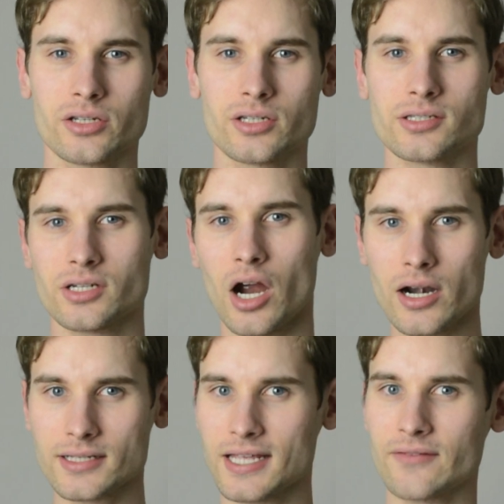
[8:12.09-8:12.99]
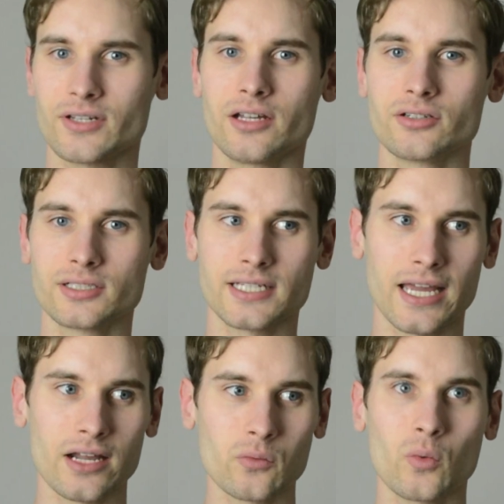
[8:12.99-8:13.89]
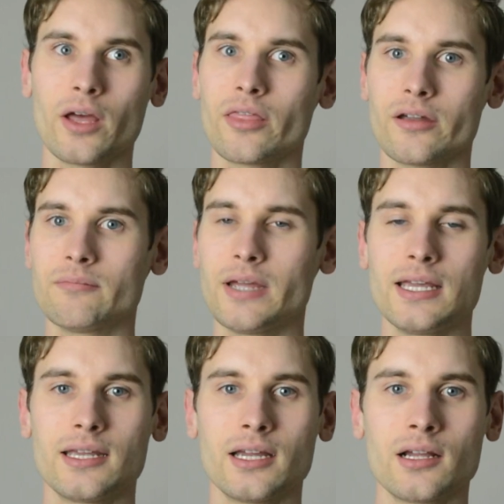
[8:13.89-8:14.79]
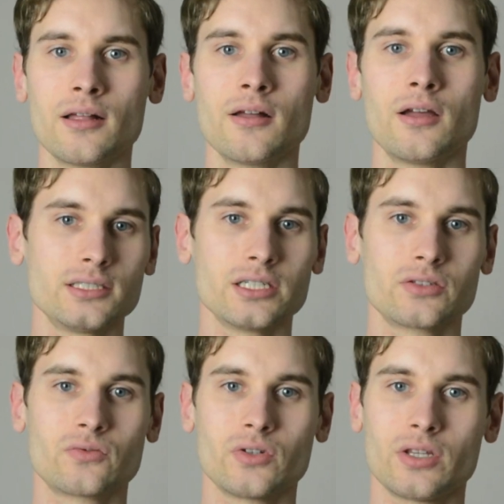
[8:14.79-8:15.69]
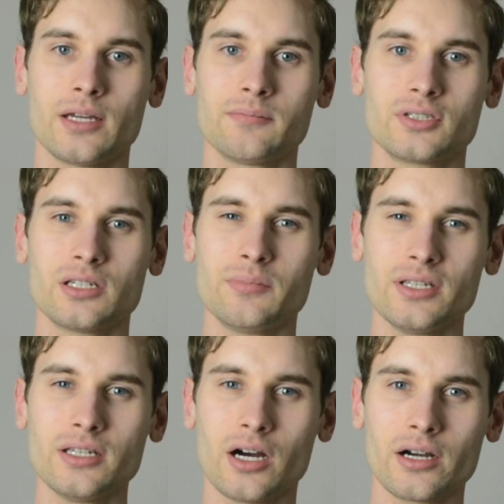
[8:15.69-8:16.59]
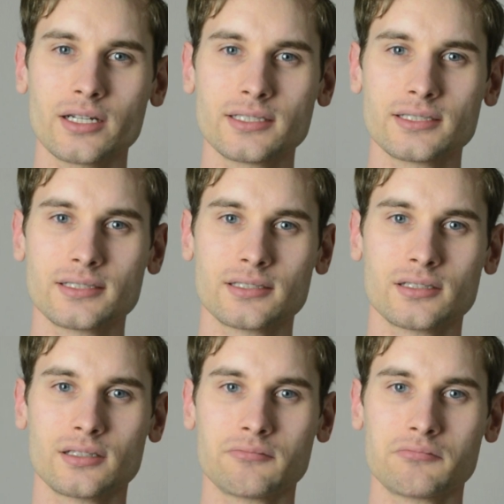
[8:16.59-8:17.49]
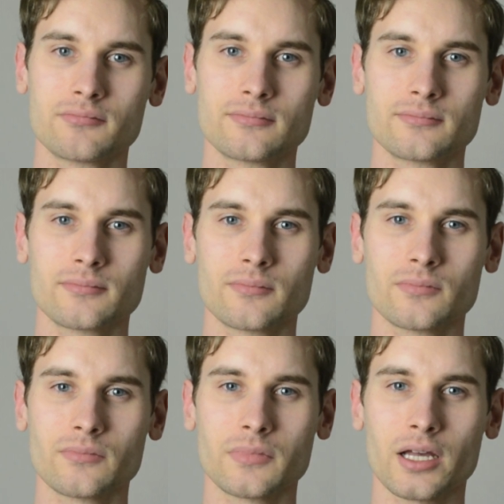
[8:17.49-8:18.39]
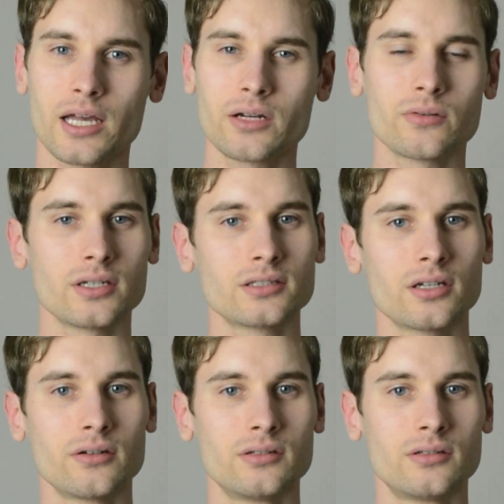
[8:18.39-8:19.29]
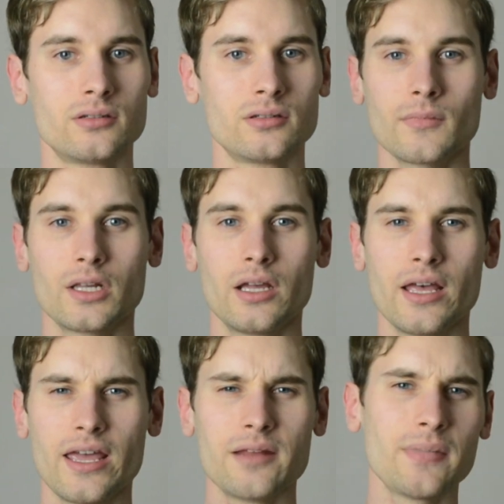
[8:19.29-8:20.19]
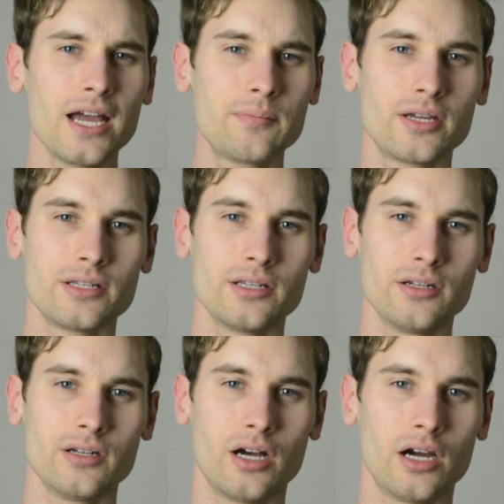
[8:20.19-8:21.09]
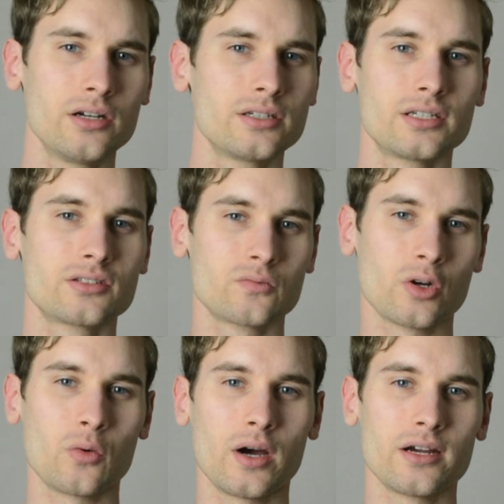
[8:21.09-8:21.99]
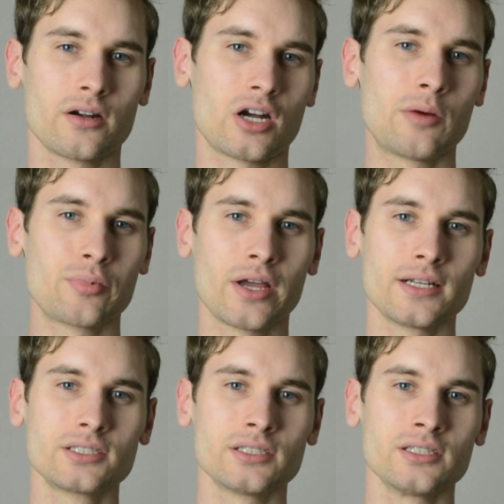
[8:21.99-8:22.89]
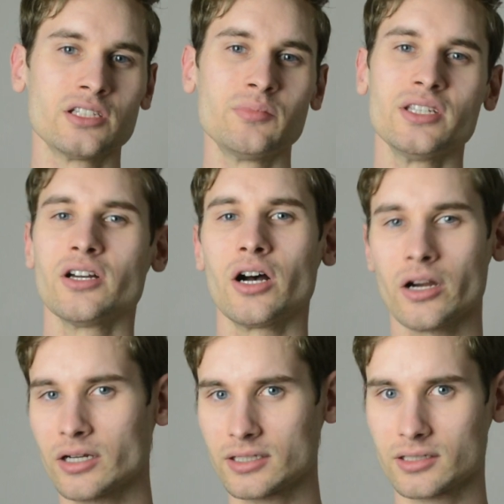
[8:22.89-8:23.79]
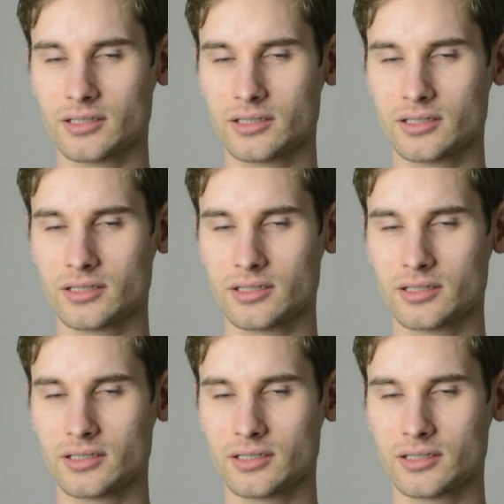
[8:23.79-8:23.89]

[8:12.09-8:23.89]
Does an artist have to understand what they're making just for them to be artists? I don't think so. In my opinion, art doesn't require comprehension to be art.